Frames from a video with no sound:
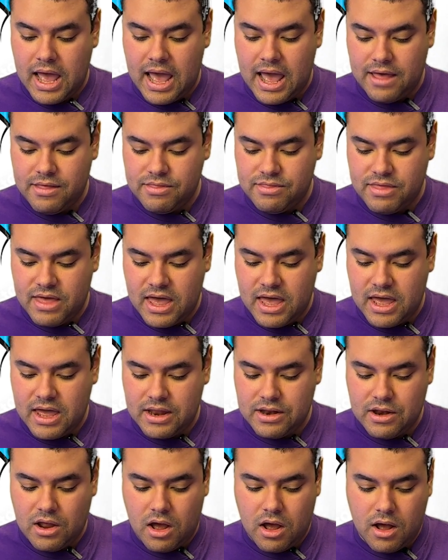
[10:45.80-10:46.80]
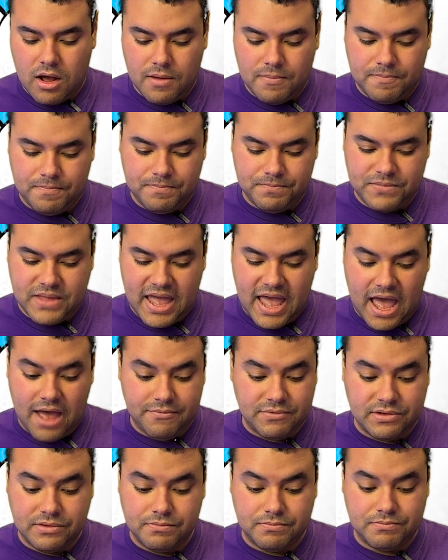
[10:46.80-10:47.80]
and then they
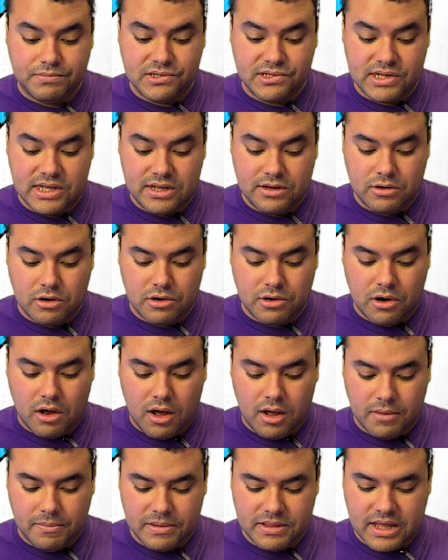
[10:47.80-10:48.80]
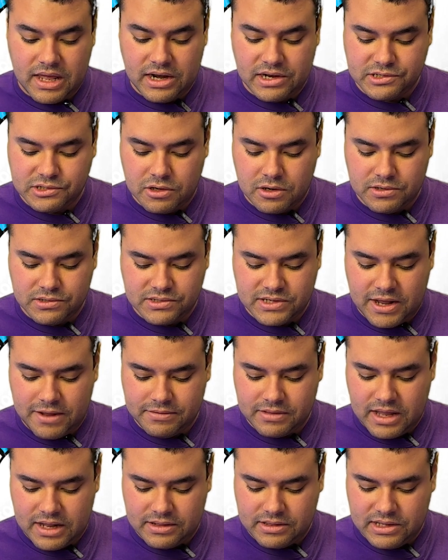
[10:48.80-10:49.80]
haven't seen her dog, but then it turns
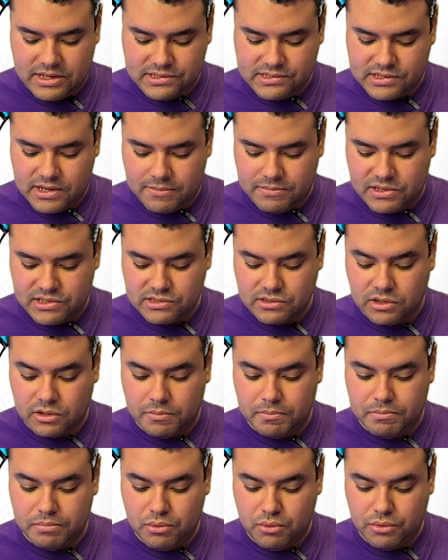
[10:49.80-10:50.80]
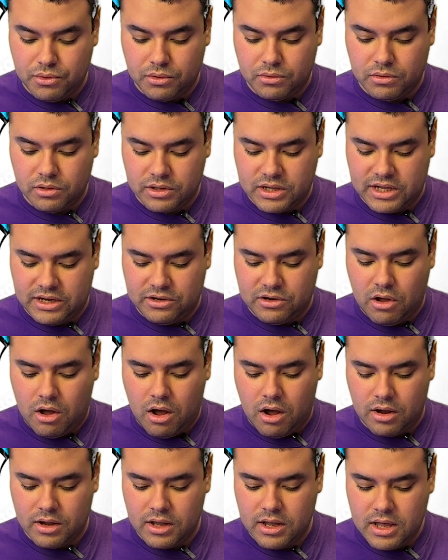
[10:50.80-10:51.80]
out that this little poodle looking
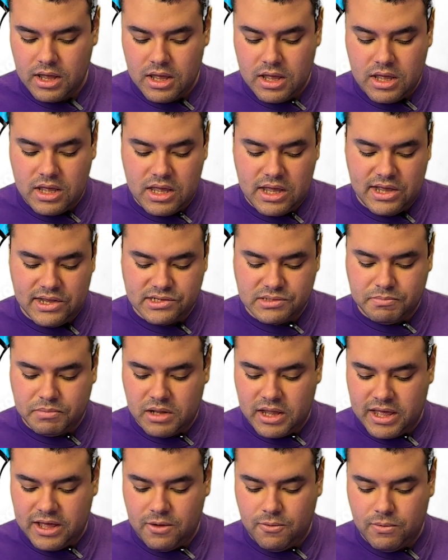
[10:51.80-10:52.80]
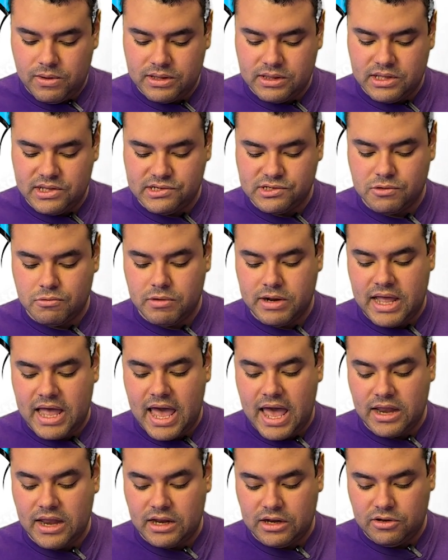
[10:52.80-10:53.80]
dog is playing with this
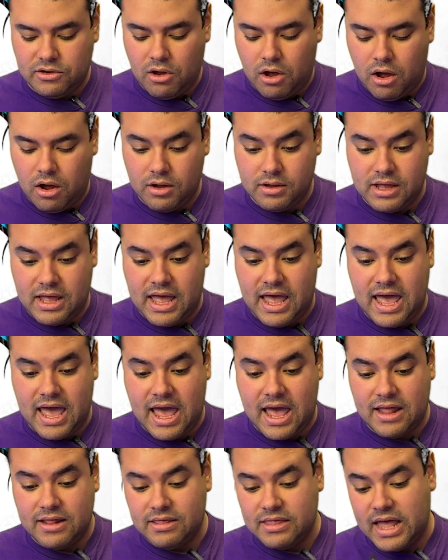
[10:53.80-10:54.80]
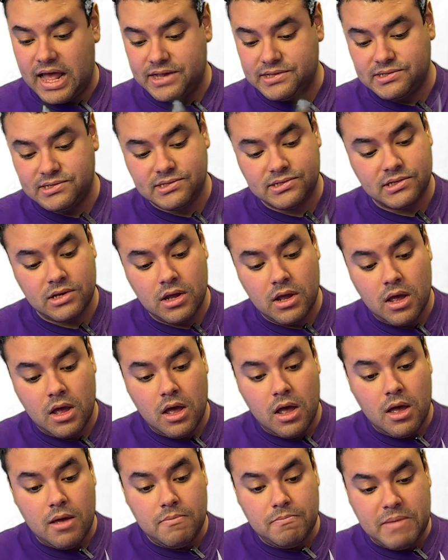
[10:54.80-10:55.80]
three-headed dog, and that's
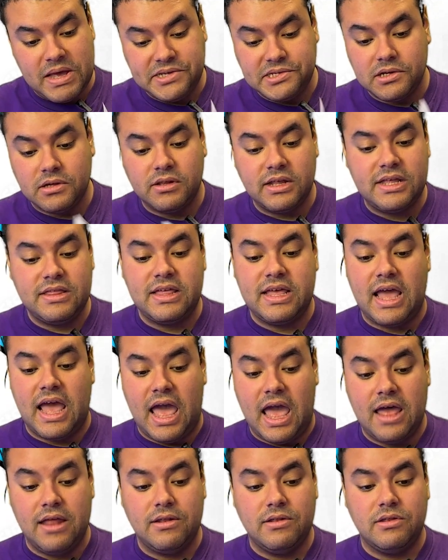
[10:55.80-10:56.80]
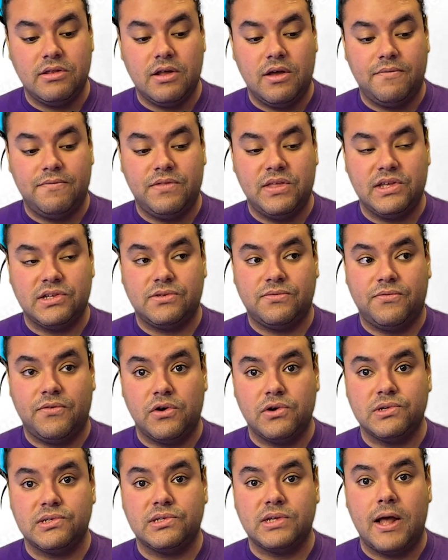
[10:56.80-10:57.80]
basically the end of this
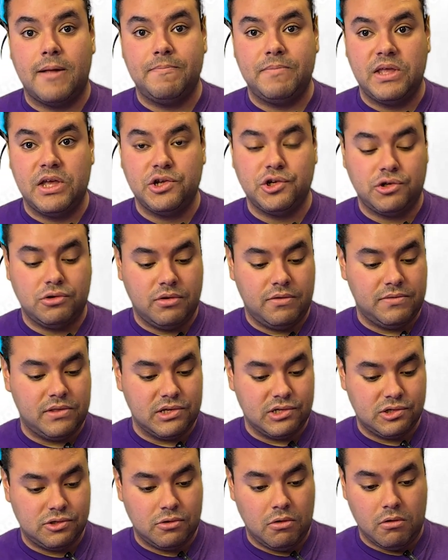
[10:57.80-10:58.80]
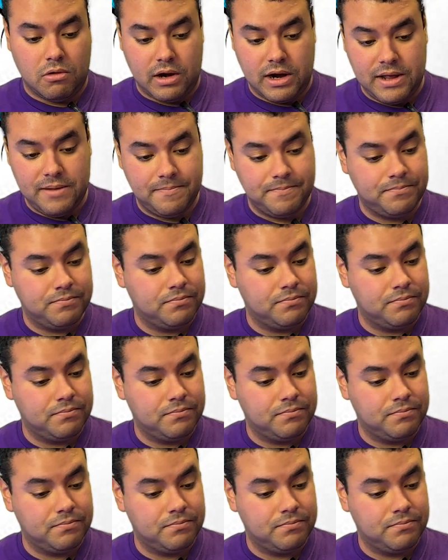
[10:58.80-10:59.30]
first issue of this story.